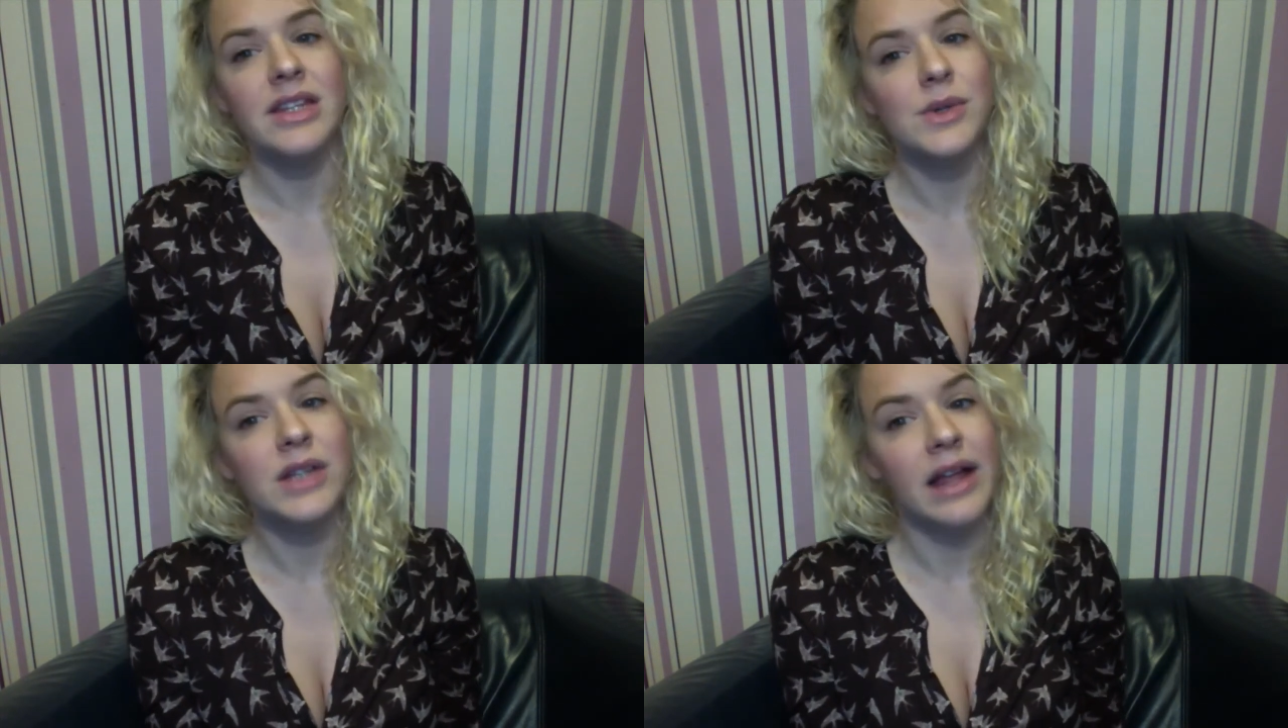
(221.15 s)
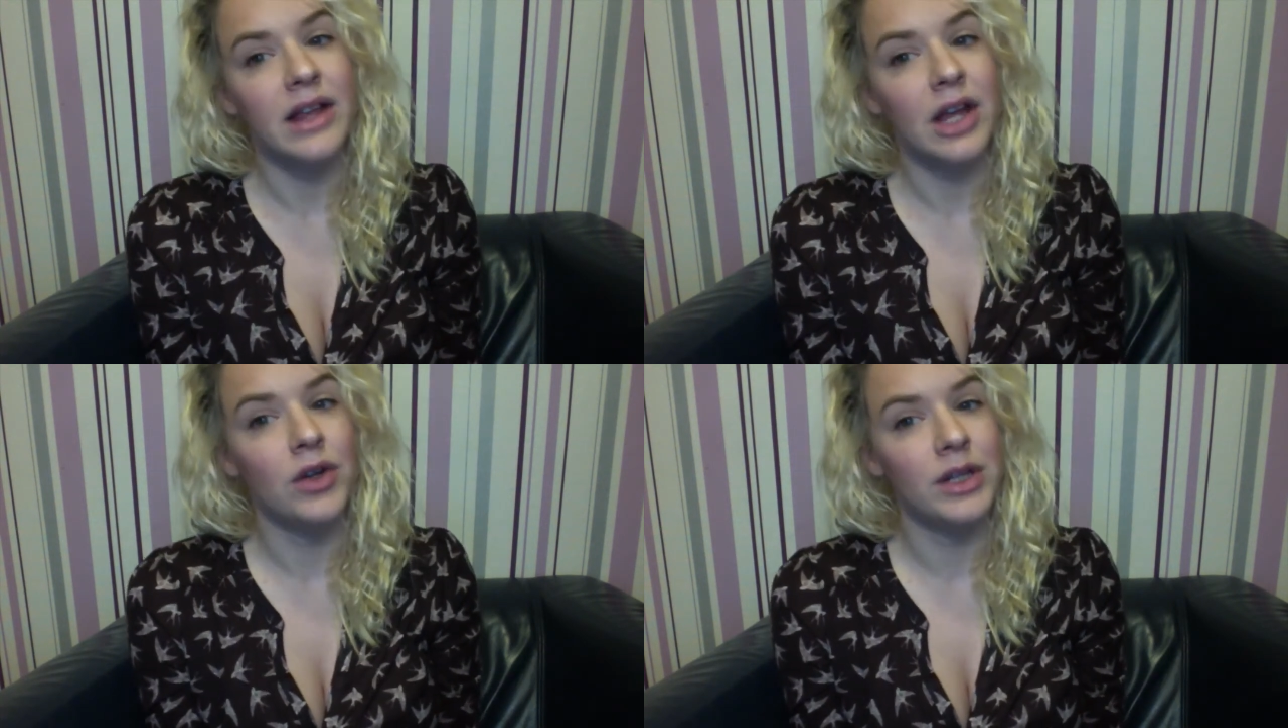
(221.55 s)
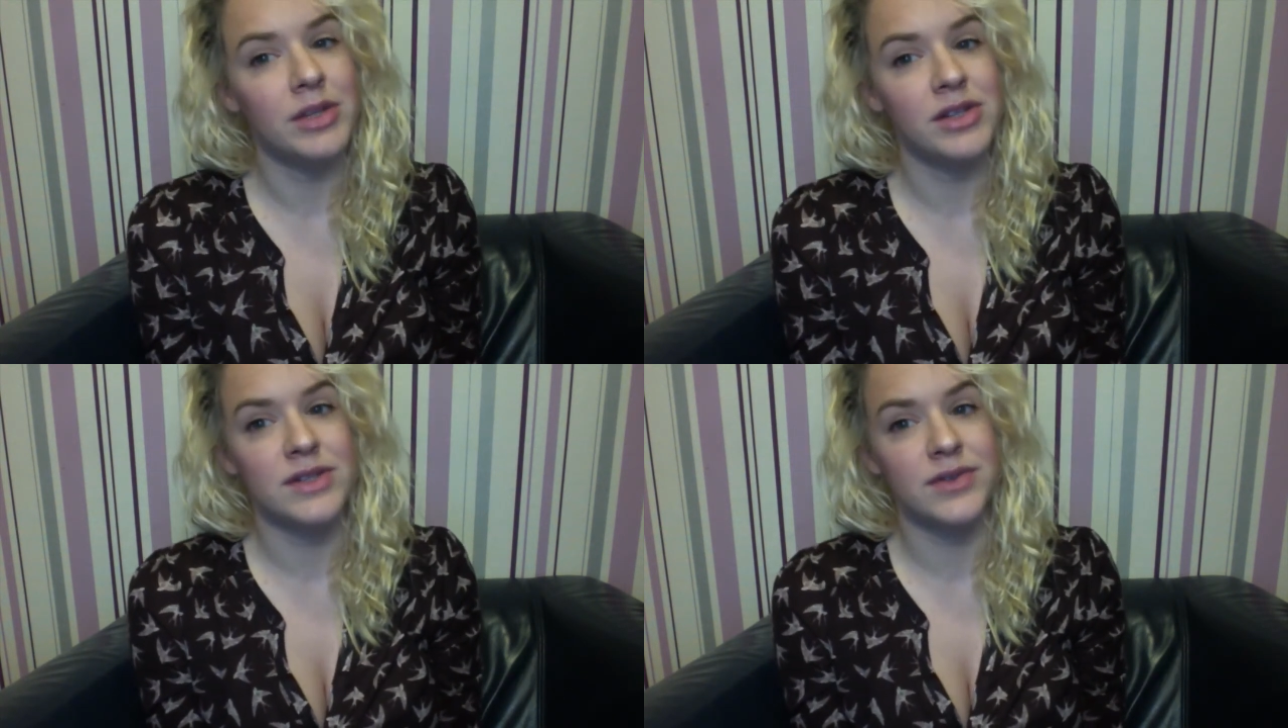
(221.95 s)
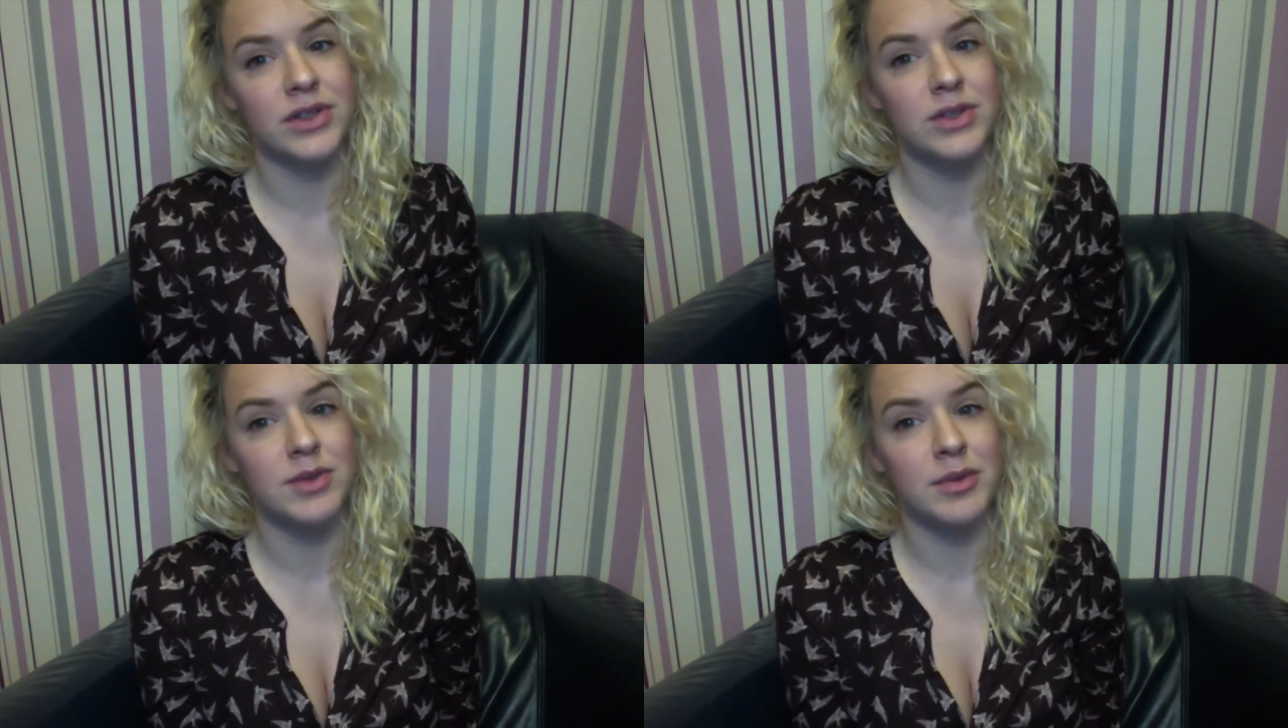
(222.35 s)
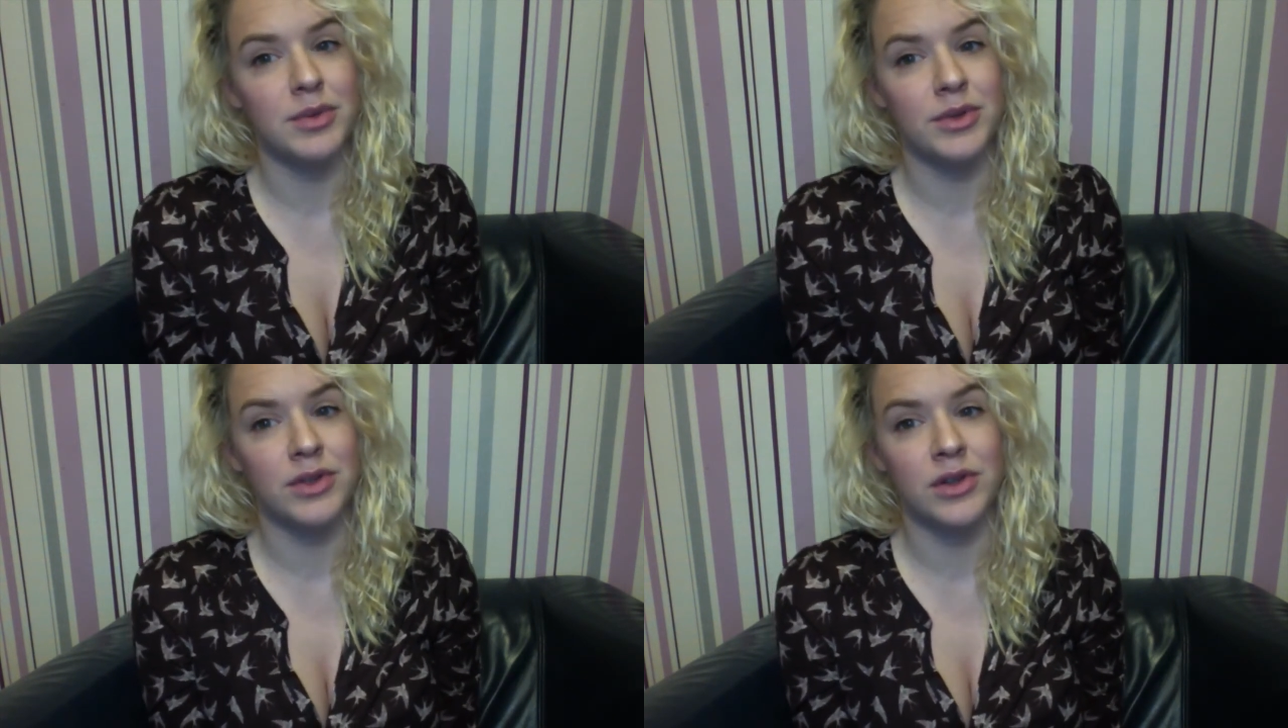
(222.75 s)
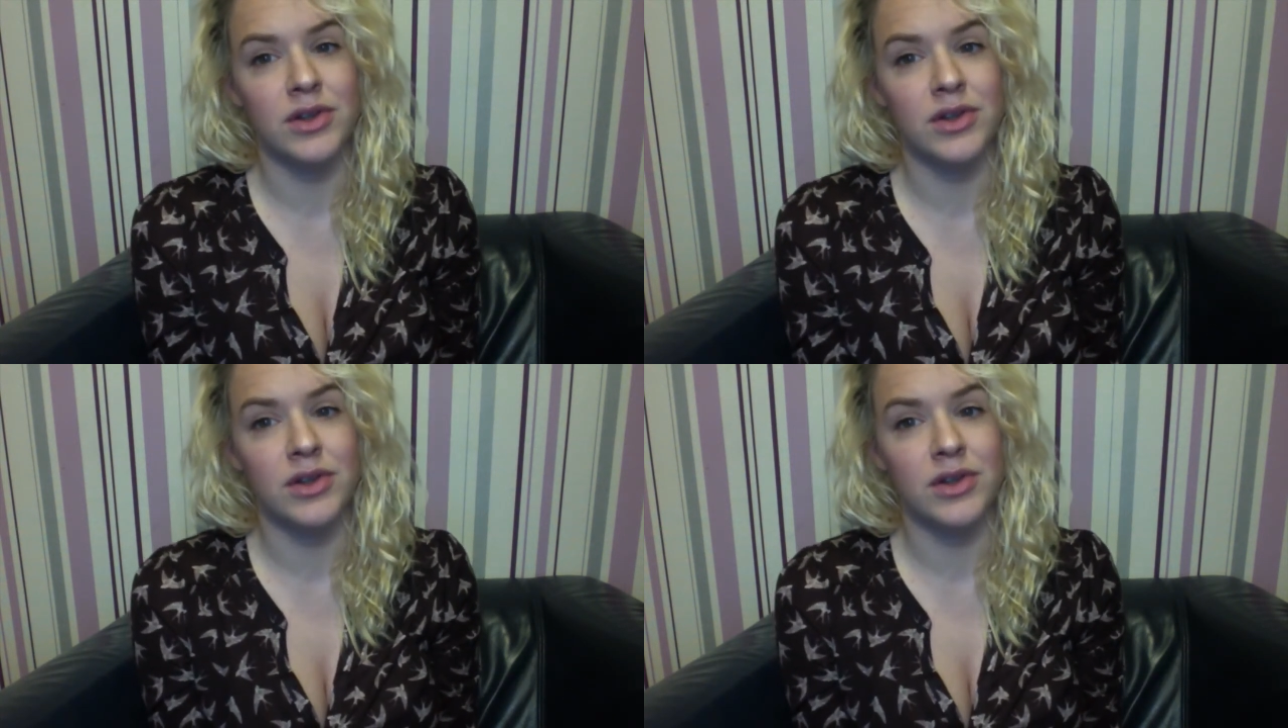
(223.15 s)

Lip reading: This will likely only be useful to